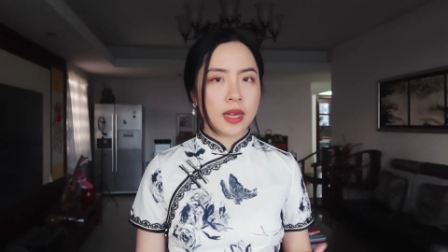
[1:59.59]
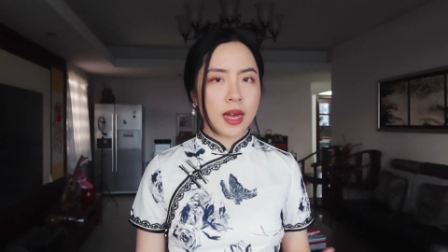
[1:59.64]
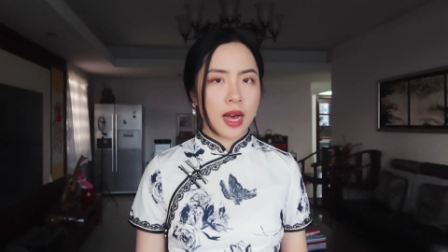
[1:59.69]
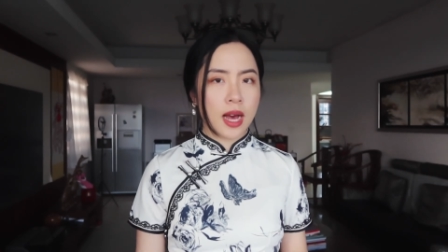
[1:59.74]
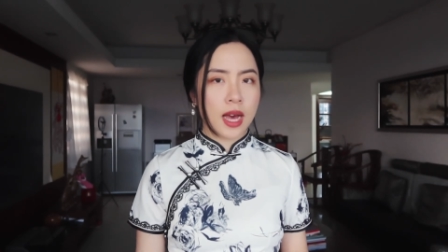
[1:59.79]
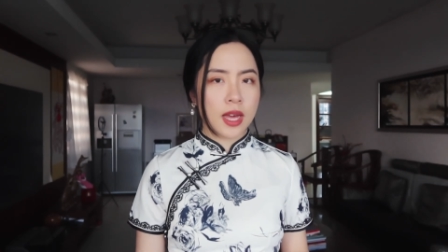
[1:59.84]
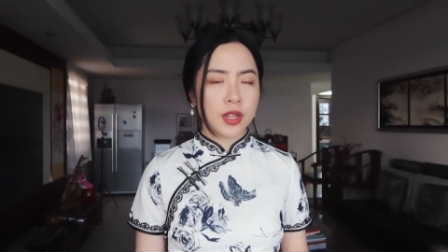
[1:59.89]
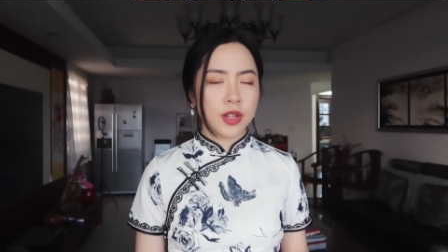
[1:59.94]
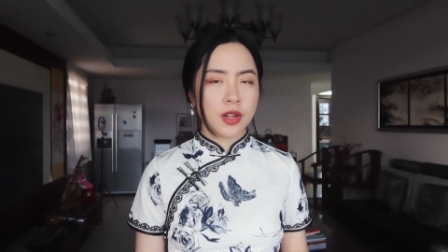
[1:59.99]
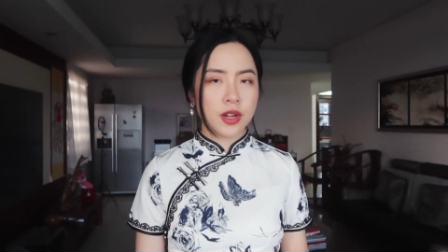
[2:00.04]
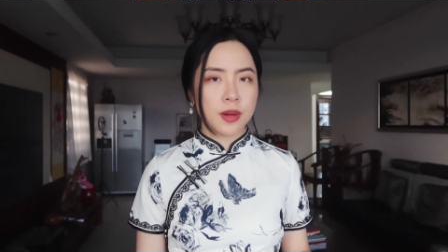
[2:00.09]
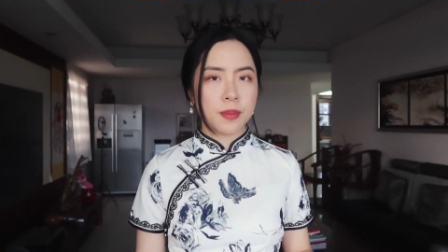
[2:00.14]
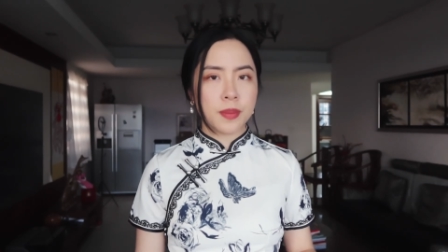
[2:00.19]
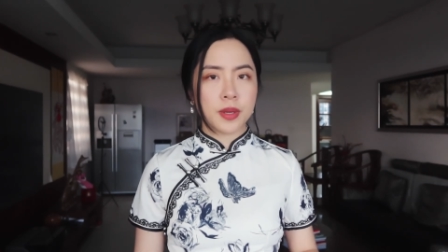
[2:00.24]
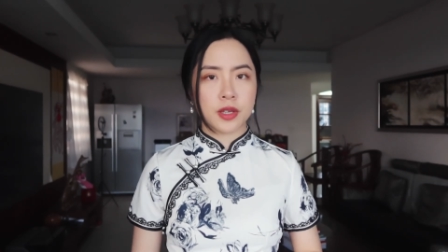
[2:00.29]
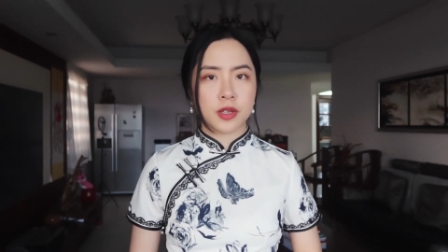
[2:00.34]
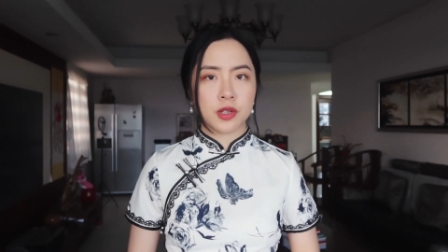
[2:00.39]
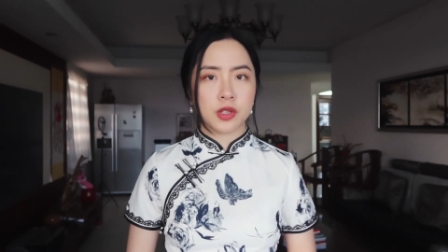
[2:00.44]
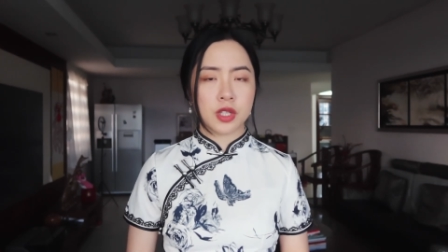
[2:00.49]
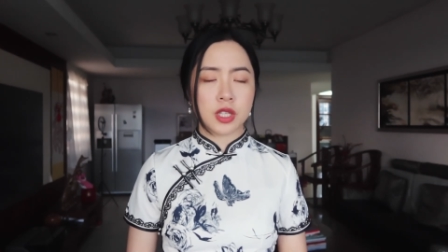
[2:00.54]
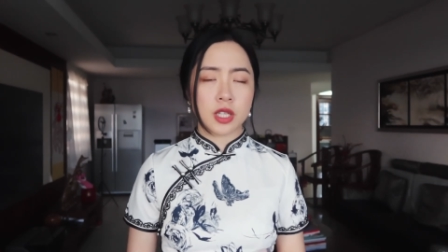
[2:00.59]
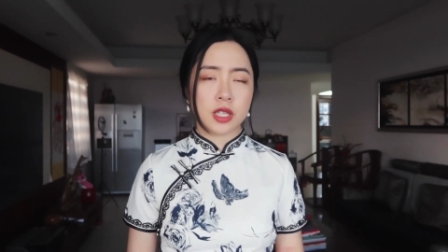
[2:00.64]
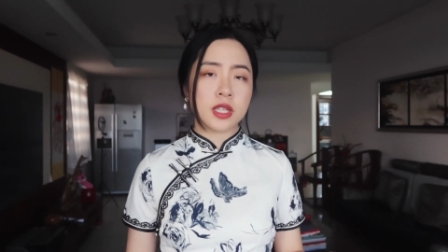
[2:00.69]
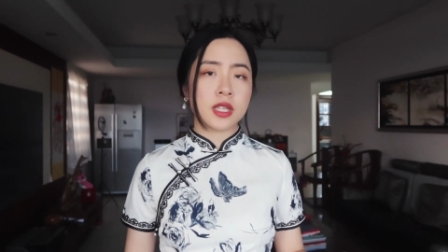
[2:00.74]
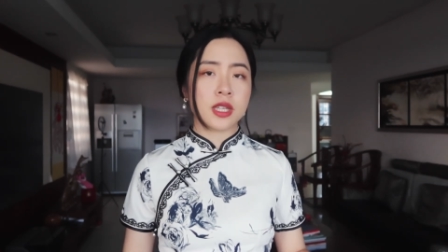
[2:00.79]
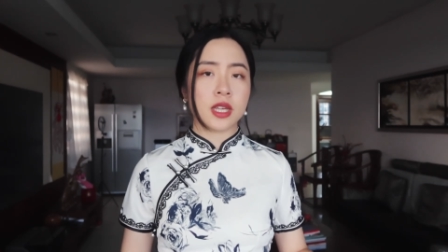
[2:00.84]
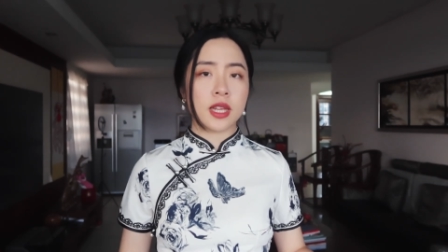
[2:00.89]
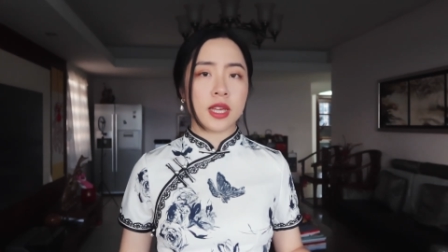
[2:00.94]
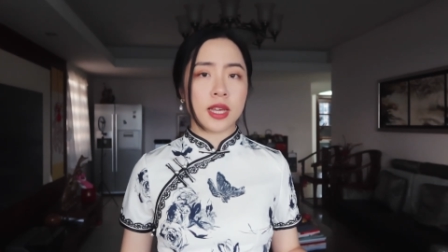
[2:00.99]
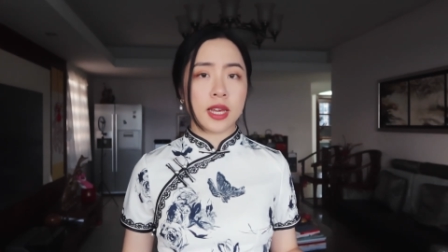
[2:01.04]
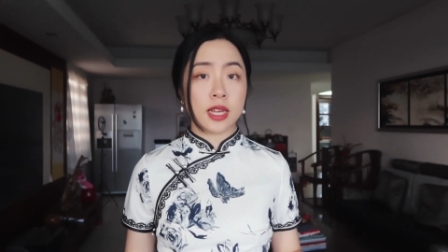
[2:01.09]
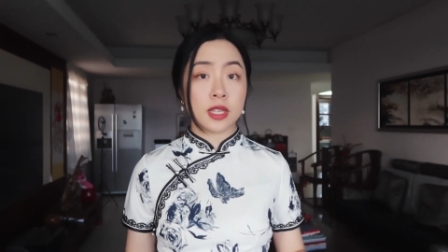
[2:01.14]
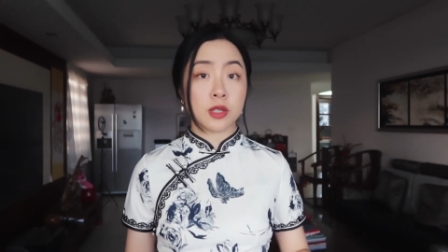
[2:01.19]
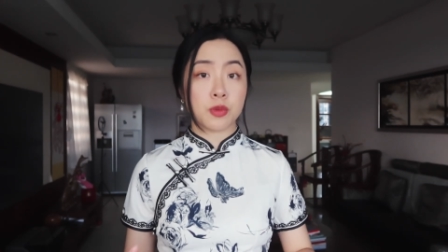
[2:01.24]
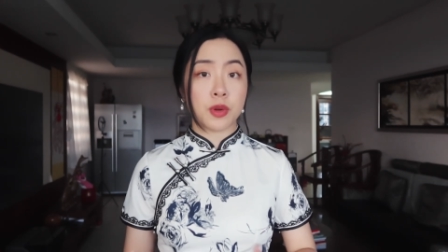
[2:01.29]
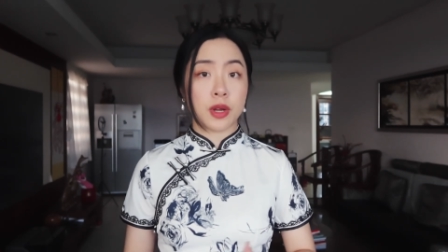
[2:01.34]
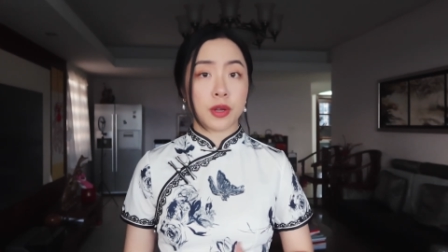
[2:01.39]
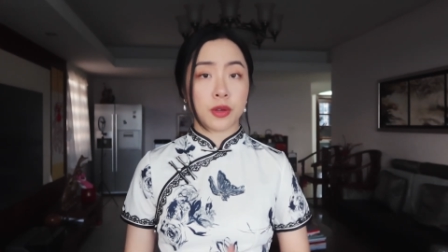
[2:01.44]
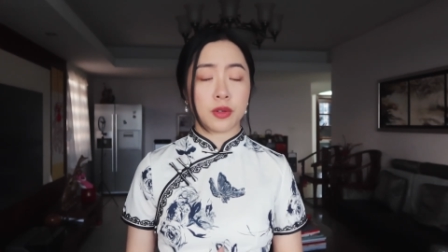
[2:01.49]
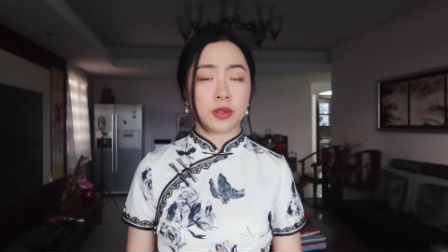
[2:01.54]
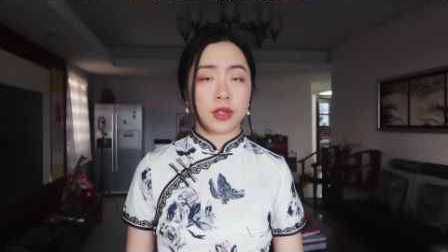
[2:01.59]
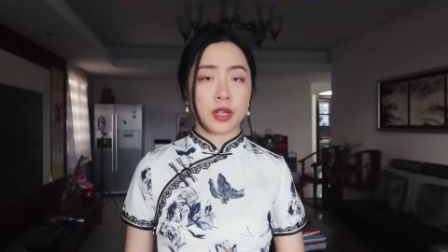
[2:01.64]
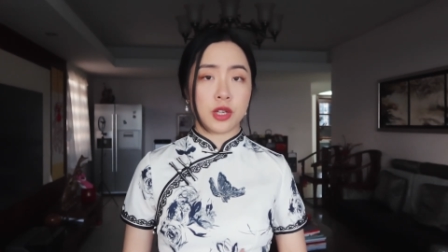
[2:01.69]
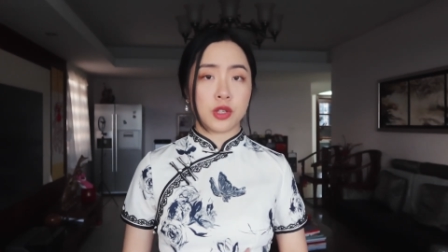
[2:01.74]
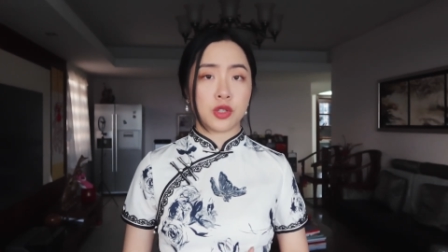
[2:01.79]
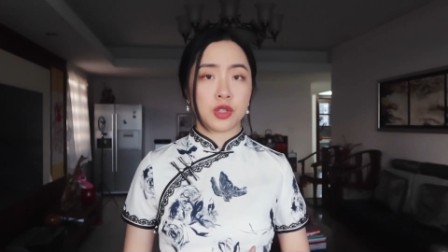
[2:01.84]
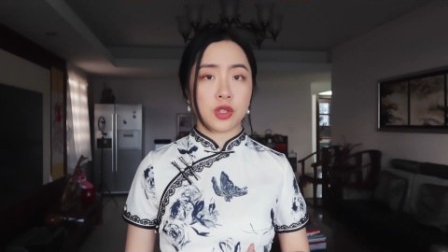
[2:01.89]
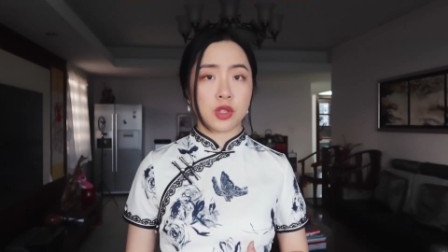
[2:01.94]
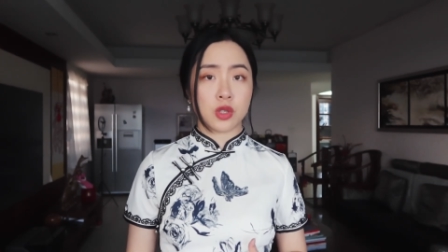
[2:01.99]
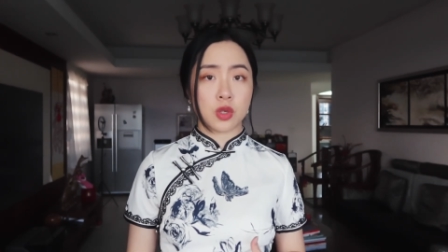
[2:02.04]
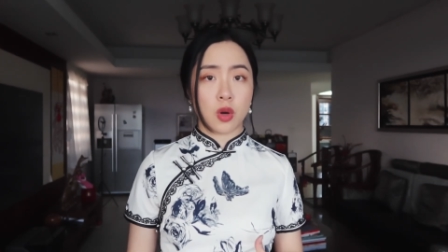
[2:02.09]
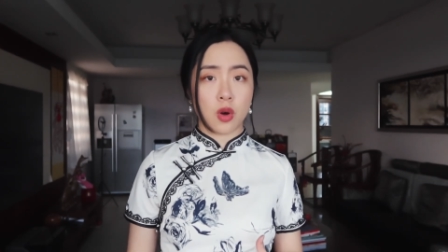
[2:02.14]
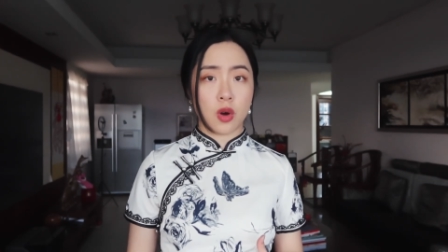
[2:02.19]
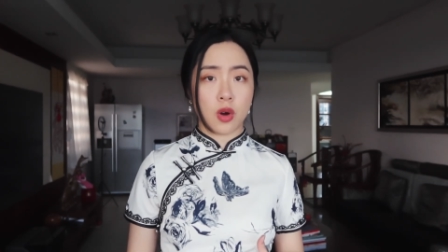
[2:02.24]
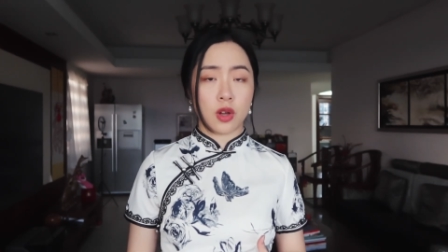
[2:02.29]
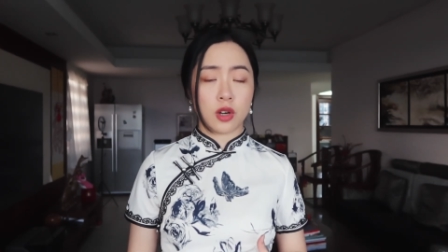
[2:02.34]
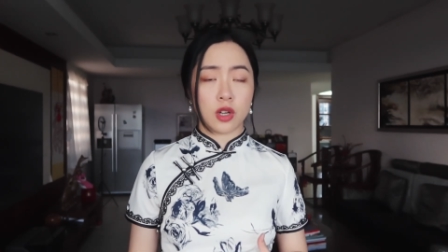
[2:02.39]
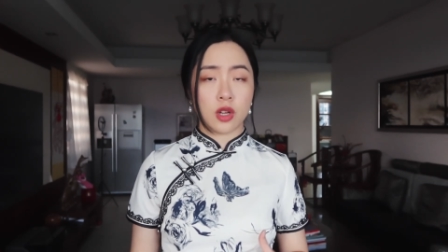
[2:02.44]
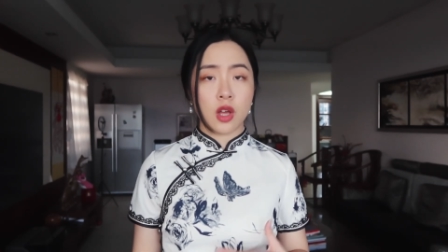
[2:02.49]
either because the city has regulations on